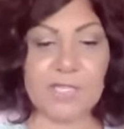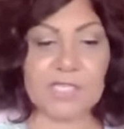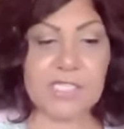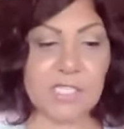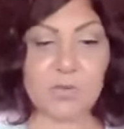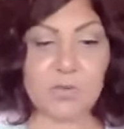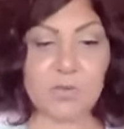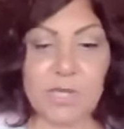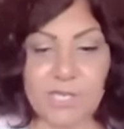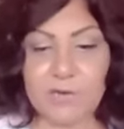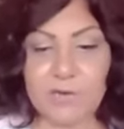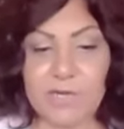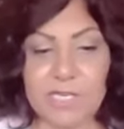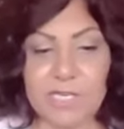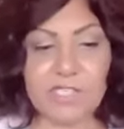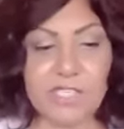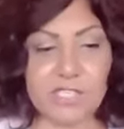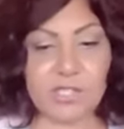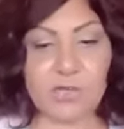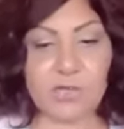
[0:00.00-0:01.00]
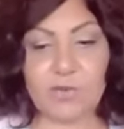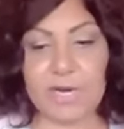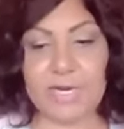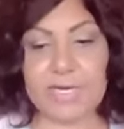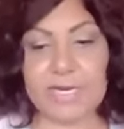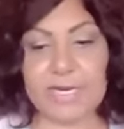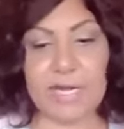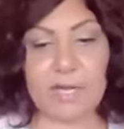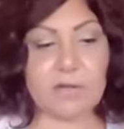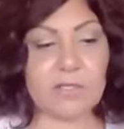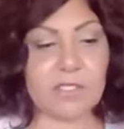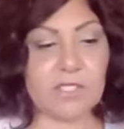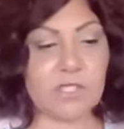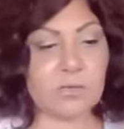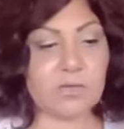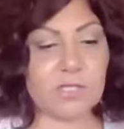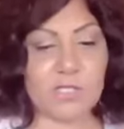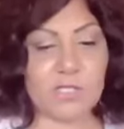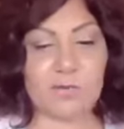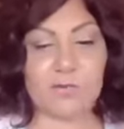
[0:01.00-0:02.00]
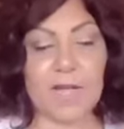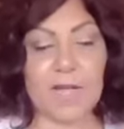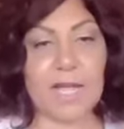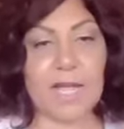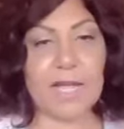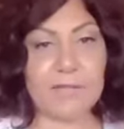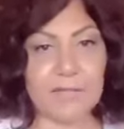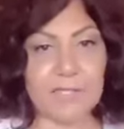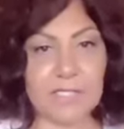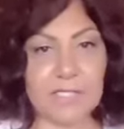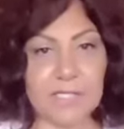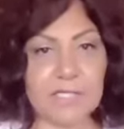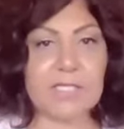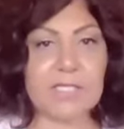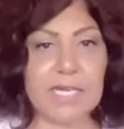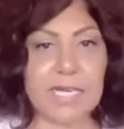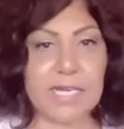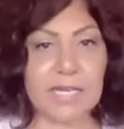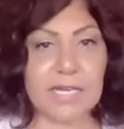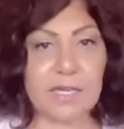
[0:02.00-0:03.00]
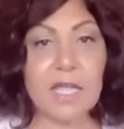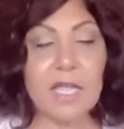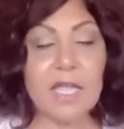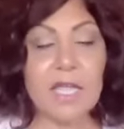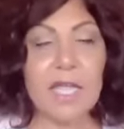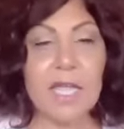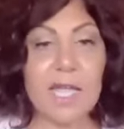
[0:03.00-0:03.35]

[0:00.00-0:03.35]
this is what you need to do right now to survive and sustain.